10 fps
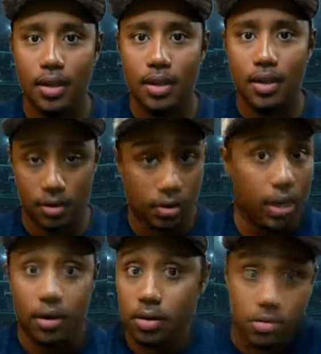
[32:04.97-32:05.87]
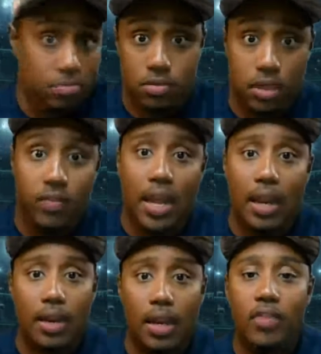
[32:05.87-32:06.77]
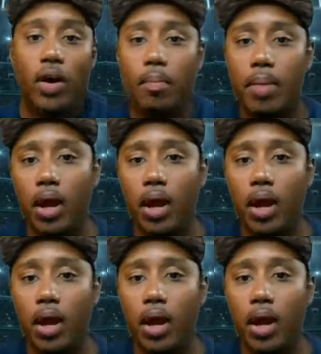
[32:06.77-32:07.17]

All right, so leave it at Le'Veon Bell.